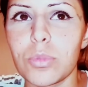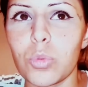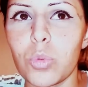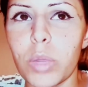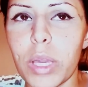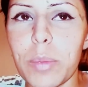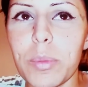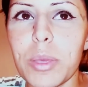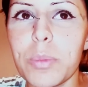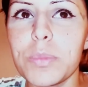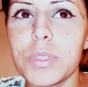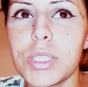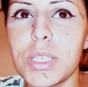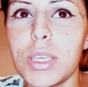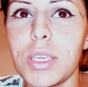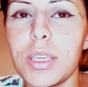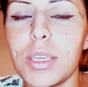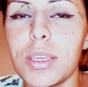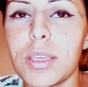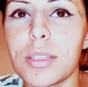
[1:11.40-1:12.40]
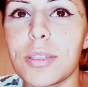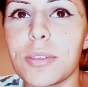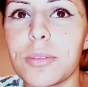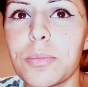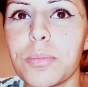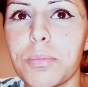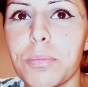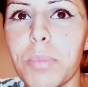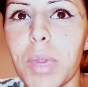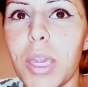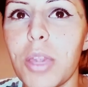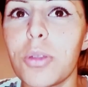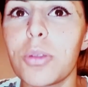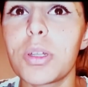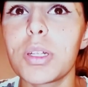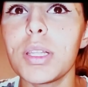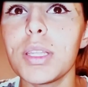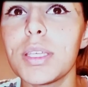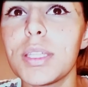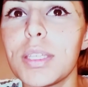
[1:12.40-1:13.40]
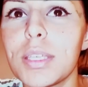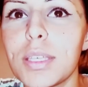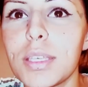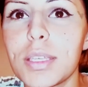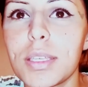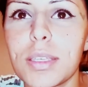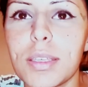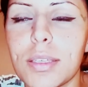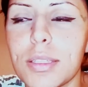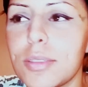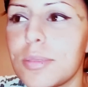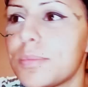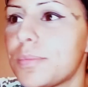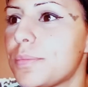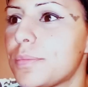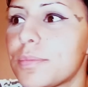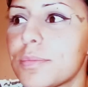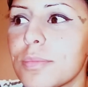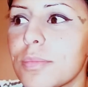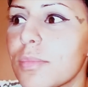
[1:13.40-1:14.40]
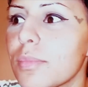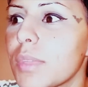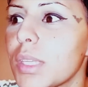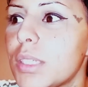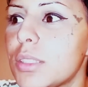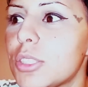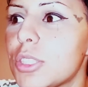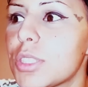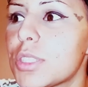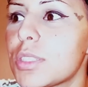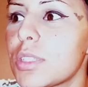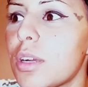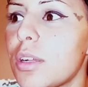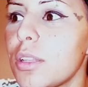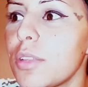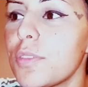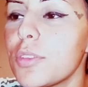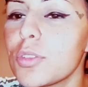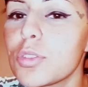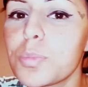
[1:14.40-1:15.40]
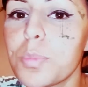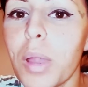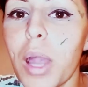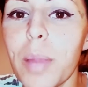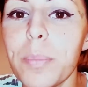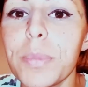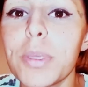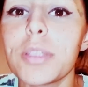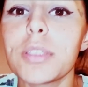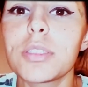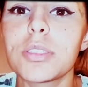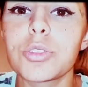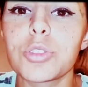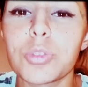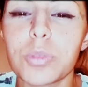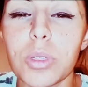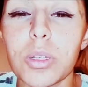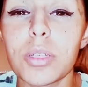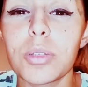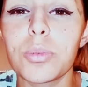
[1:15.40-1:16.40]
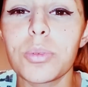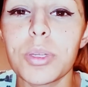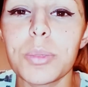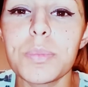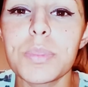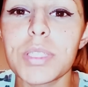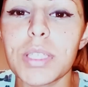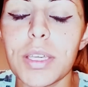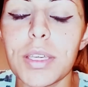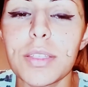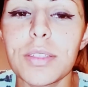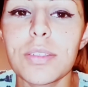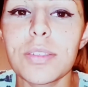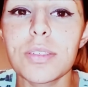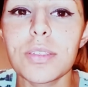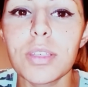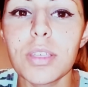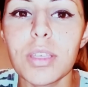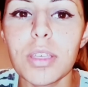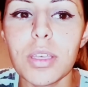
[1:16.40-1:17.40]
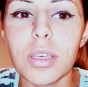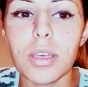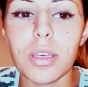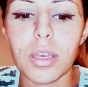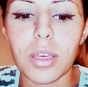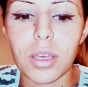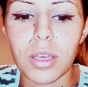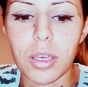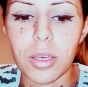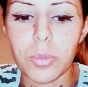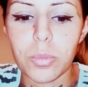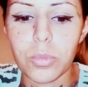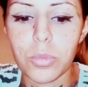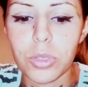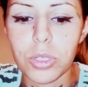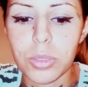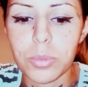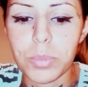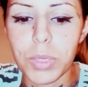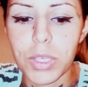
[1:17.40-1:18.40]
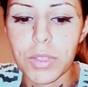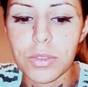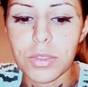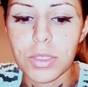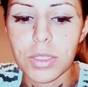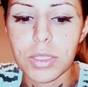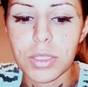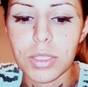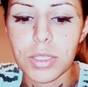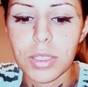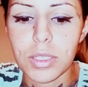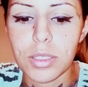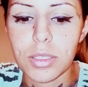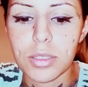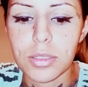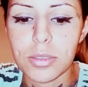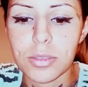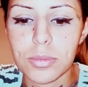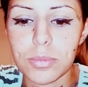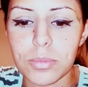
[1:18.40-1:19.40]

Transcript: WebMD and Mayo Clinic, and just all of those popular drug websites were basically